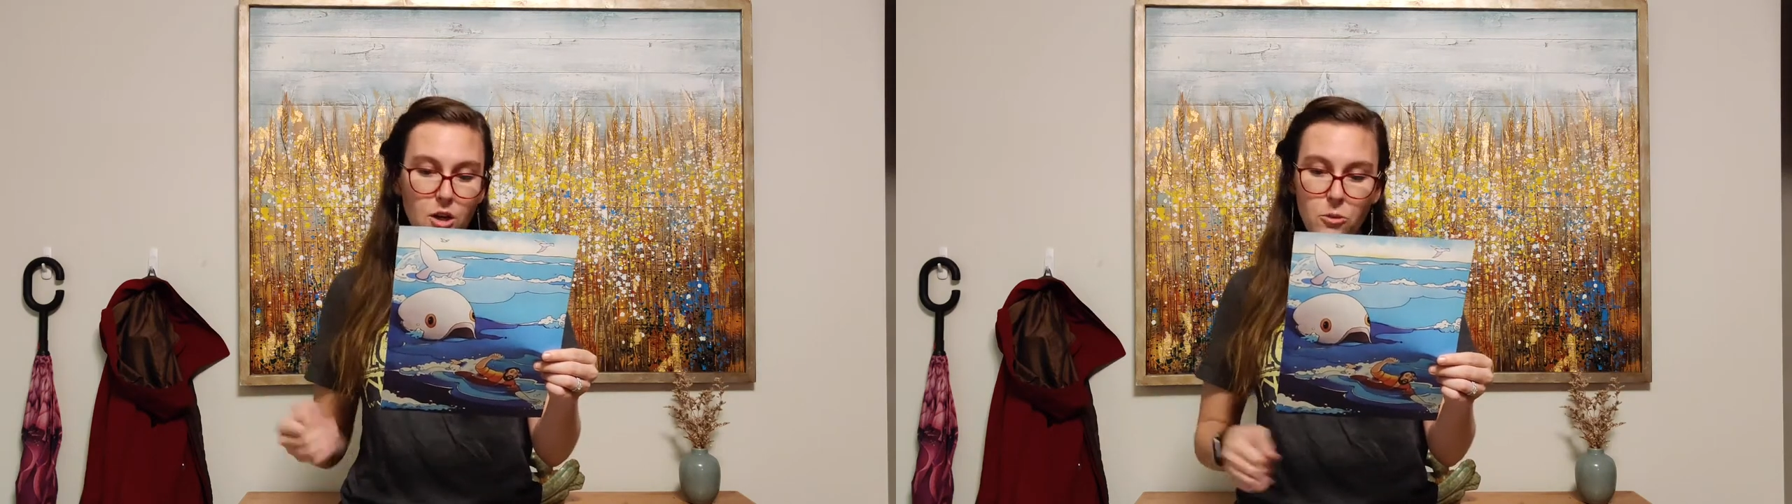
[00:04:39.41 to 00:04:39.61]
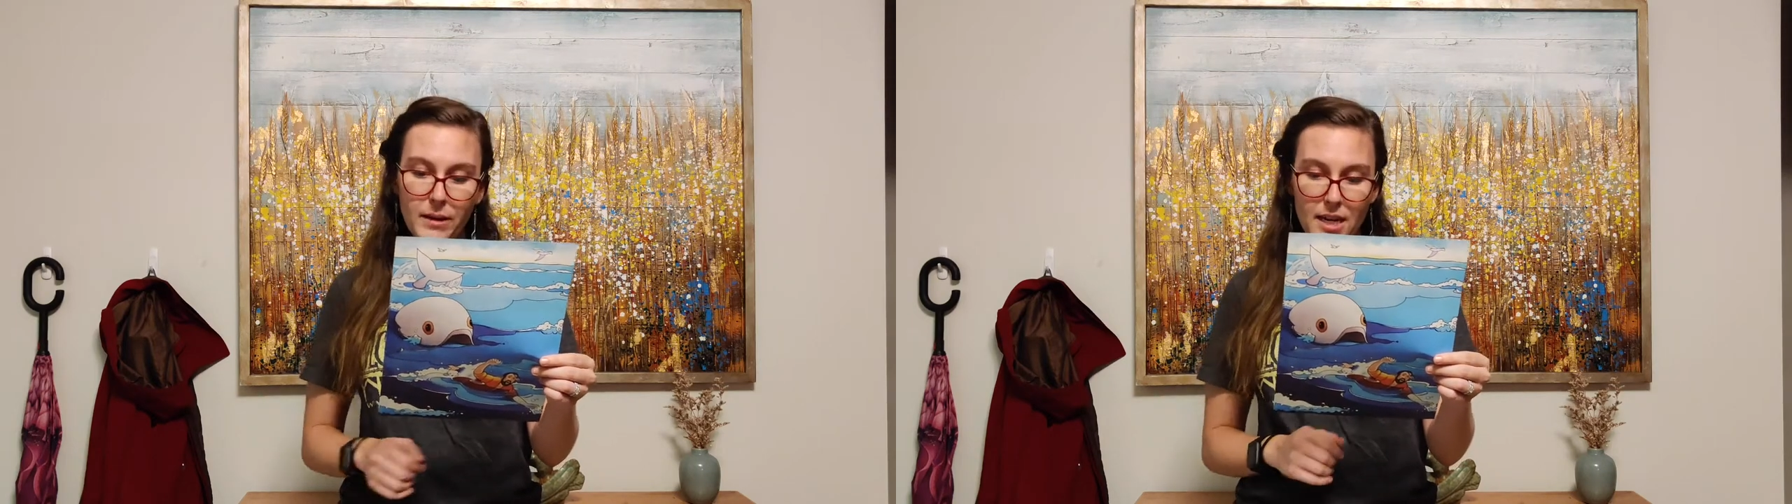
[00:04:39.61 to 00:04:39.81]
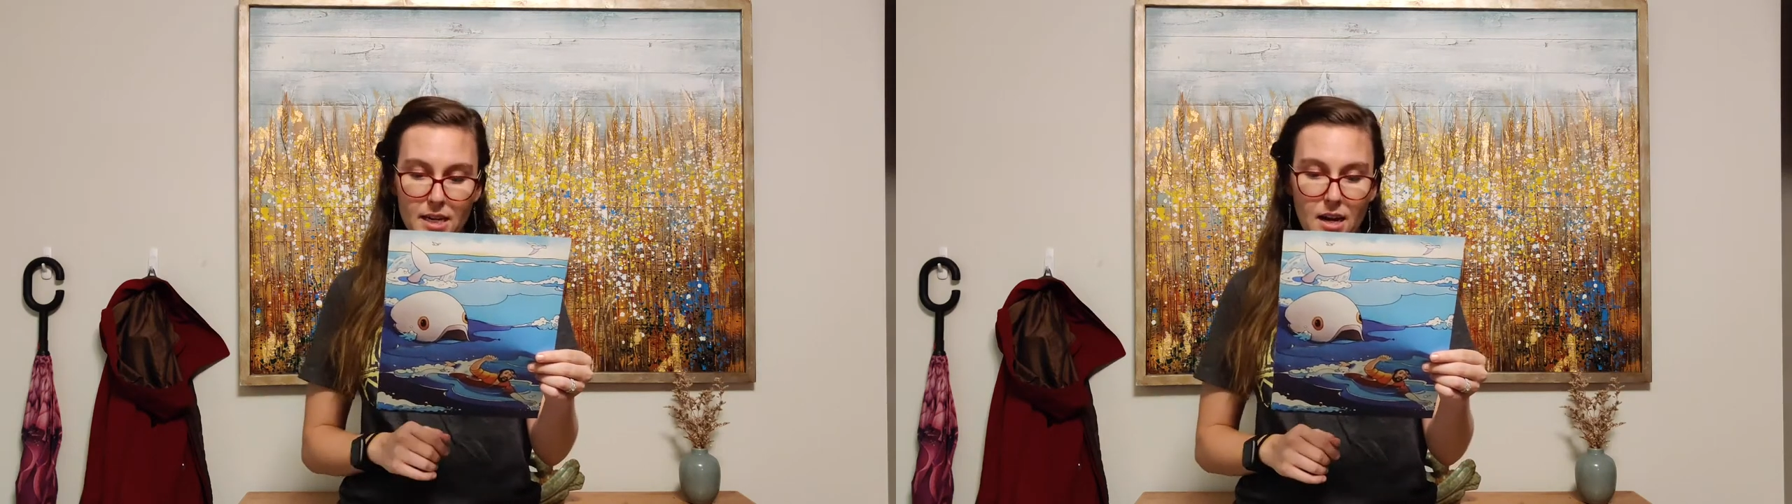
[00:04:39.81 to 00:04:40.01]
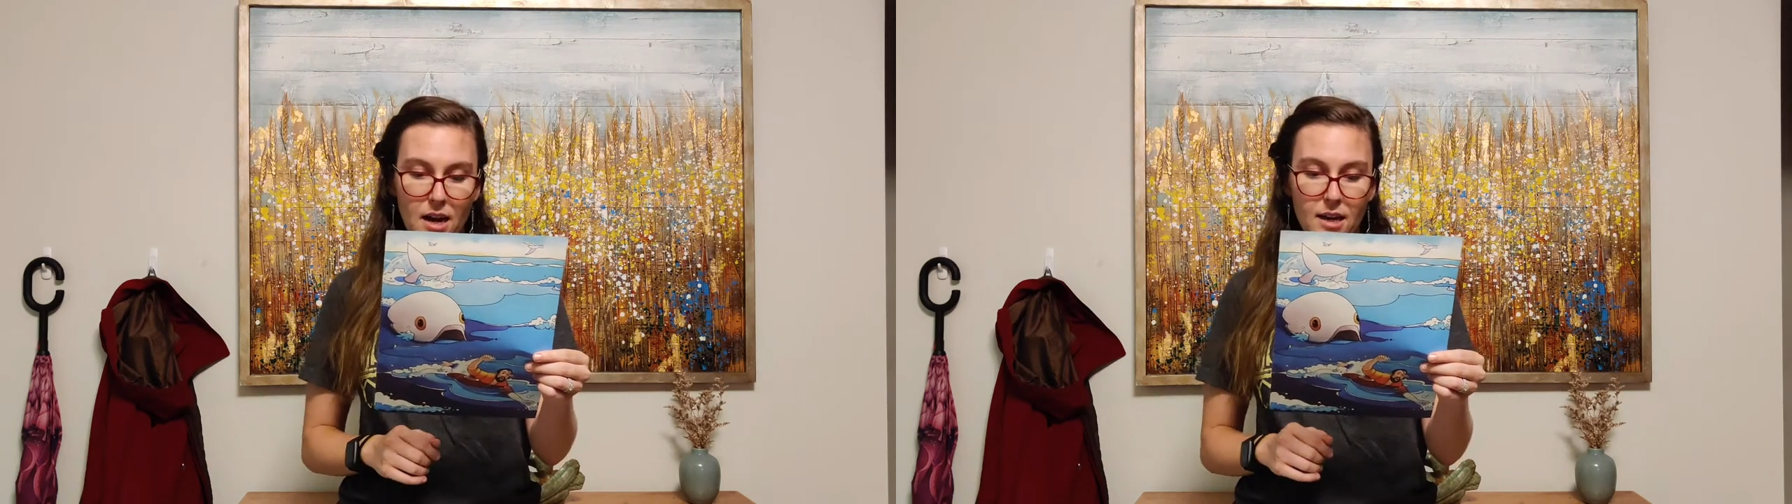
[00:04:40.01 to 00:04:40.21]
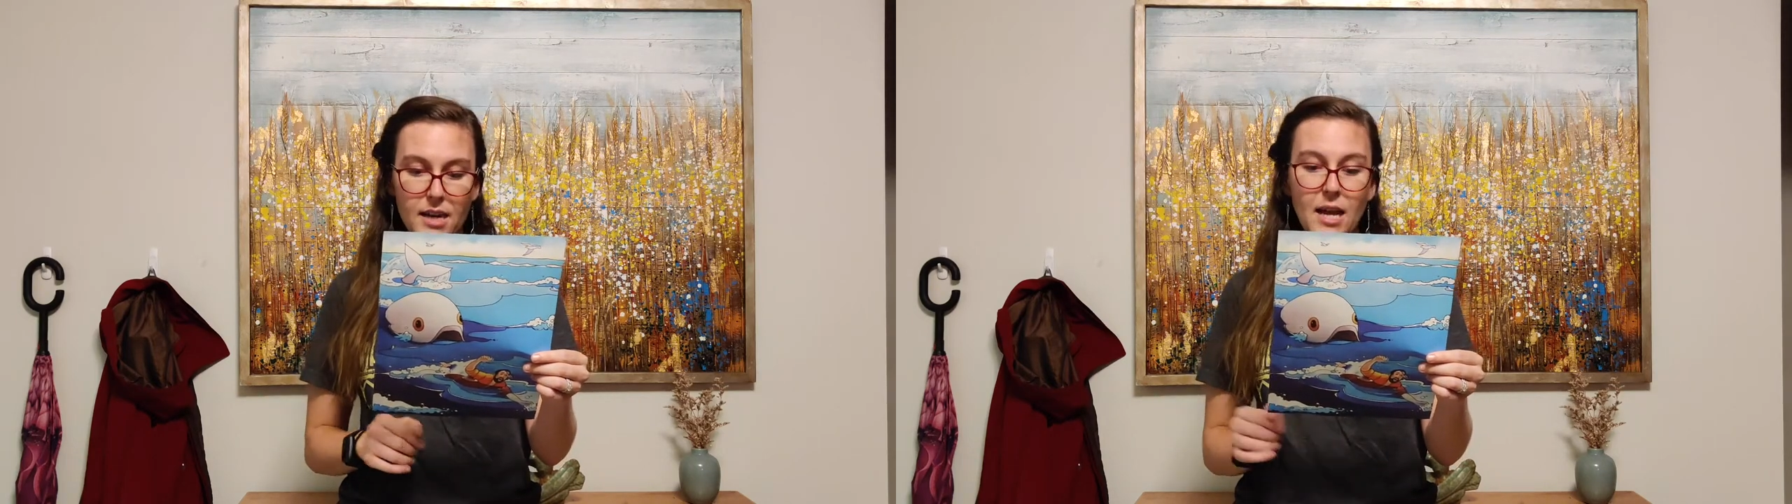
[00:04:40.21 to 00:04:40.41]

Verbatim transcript: obeyed God